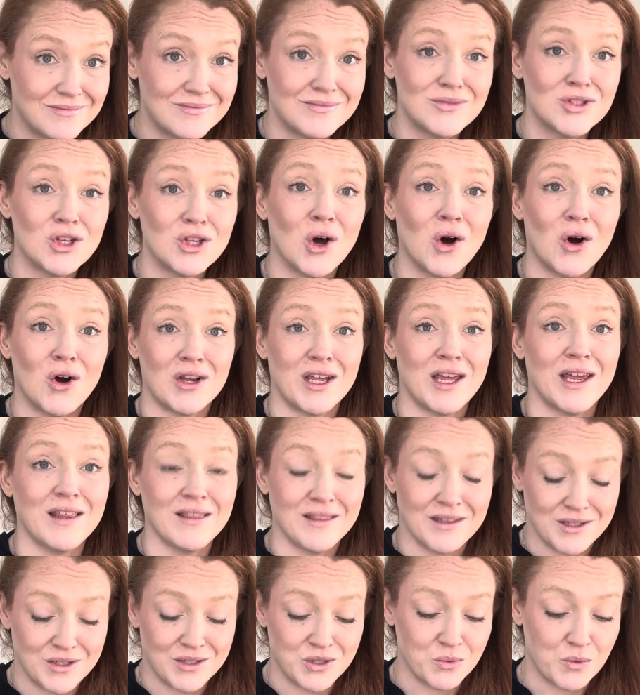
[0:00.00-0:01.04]
talking
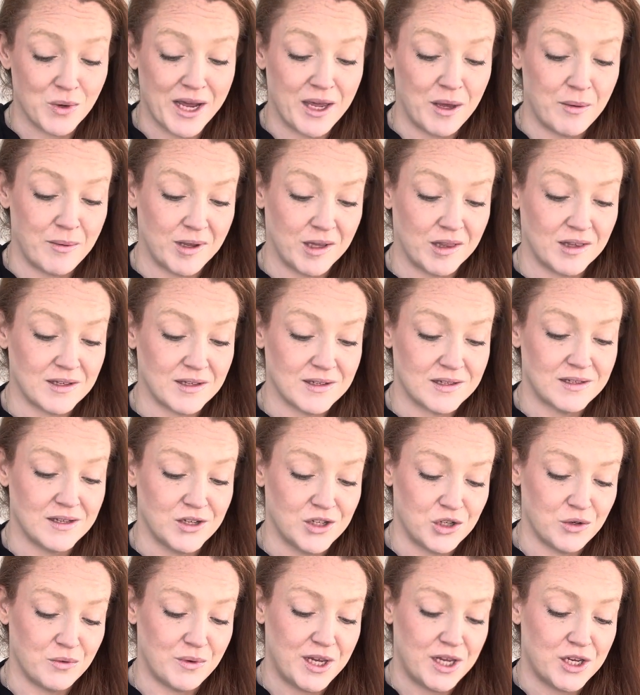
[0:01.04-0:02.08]
this way about this
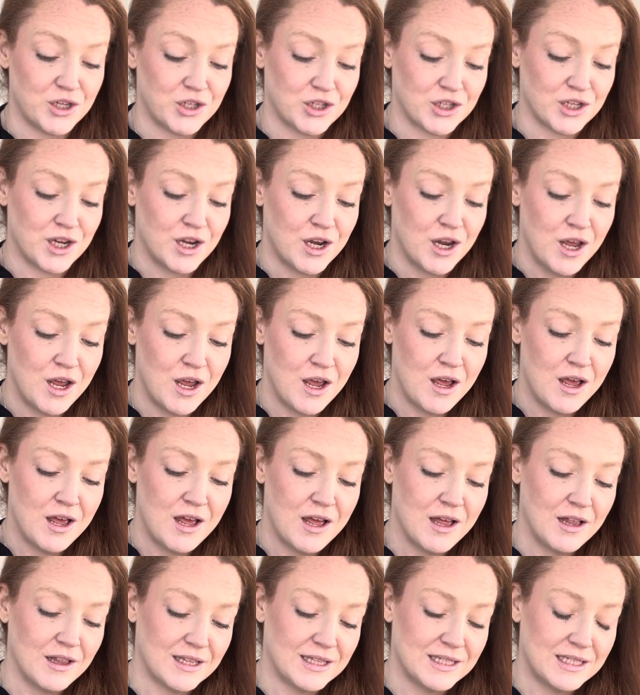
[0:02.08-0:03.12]
situation.
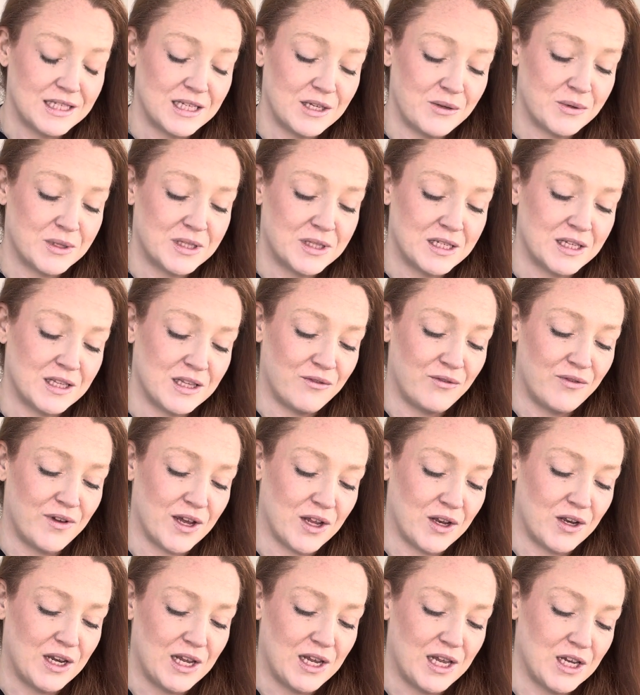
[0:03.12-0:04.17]
Let's see what's in the
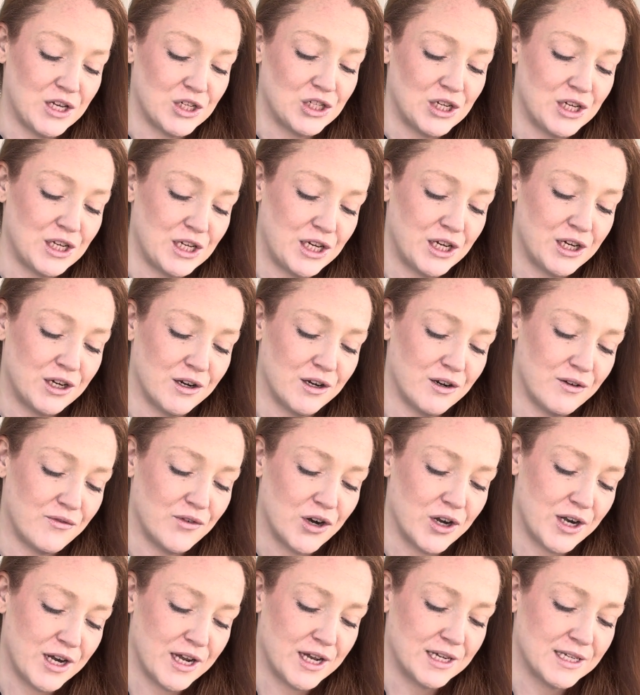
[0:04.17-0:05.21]
foundation here of
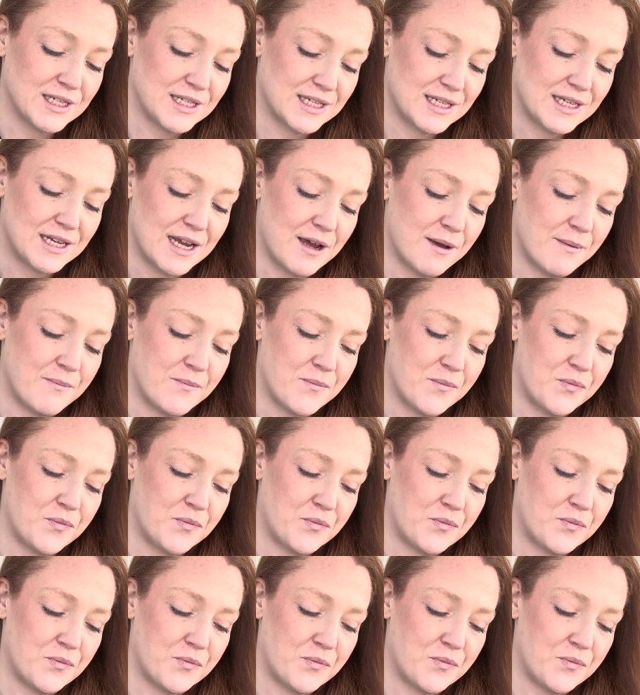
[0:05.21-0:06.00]
our next step.